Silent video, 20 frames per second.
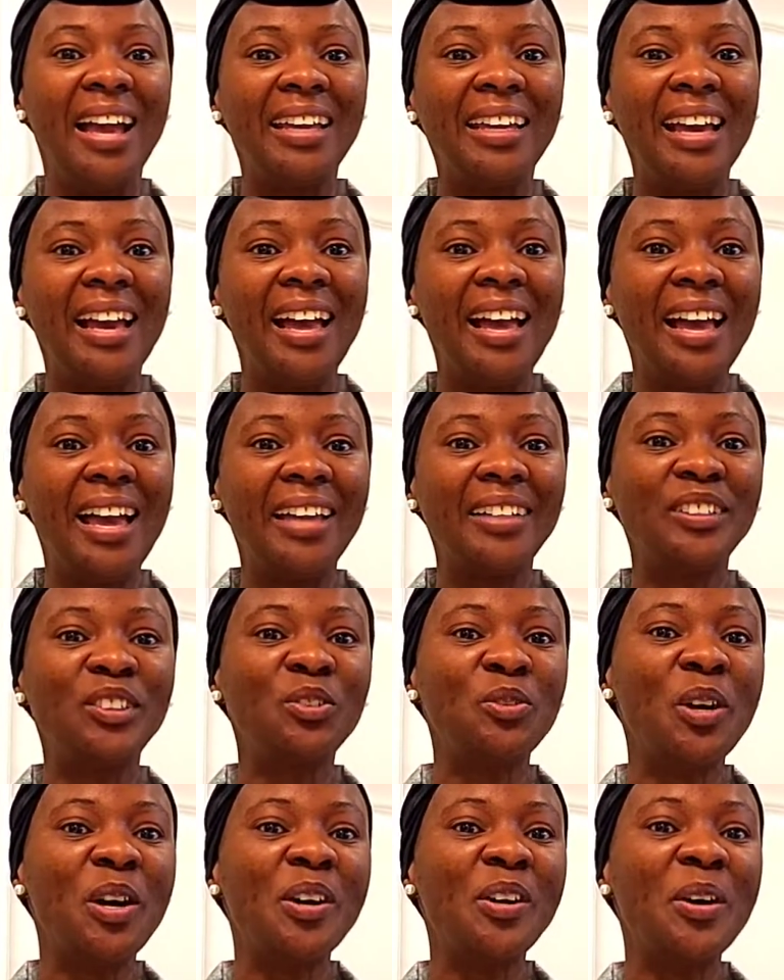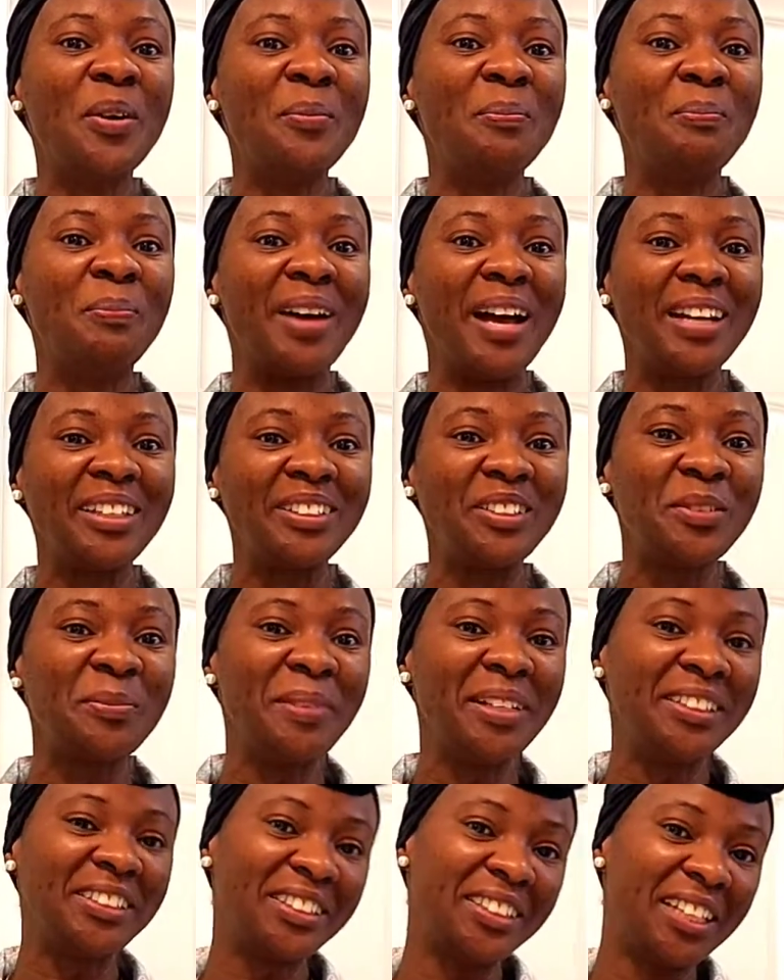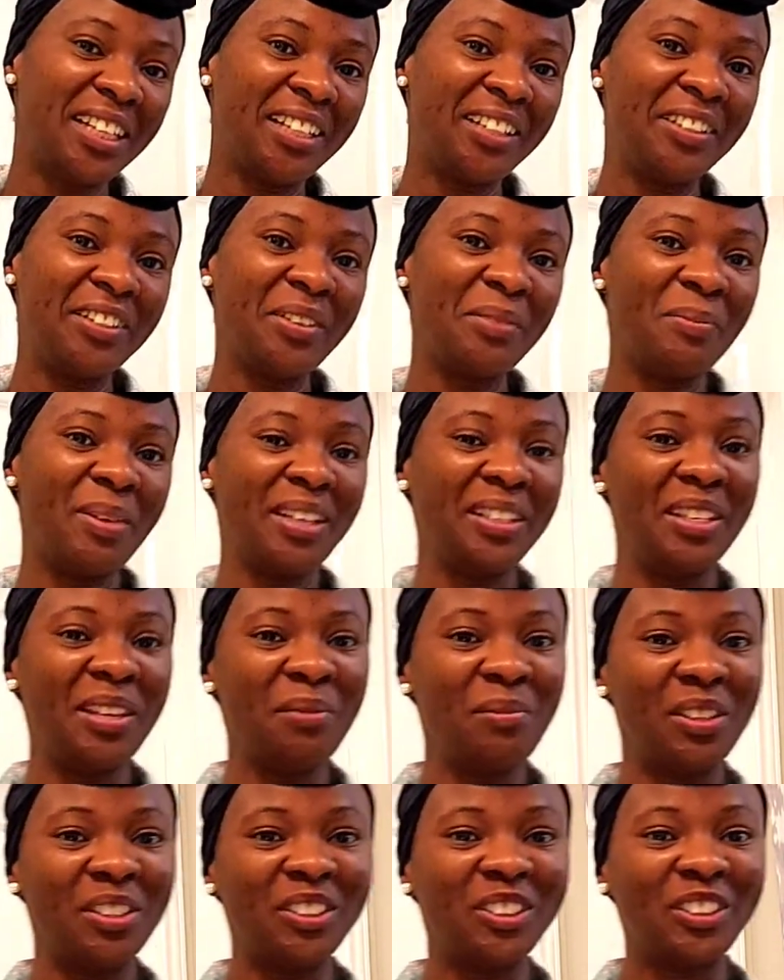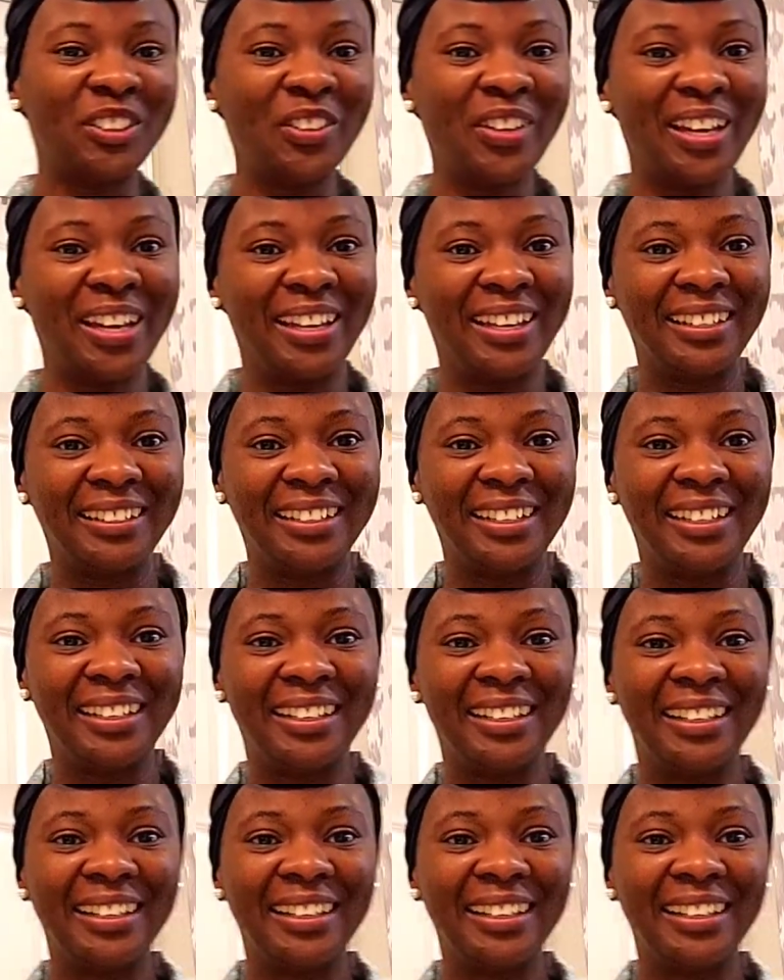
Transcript: Hi guys, welcome back to my channel. My name is Joann.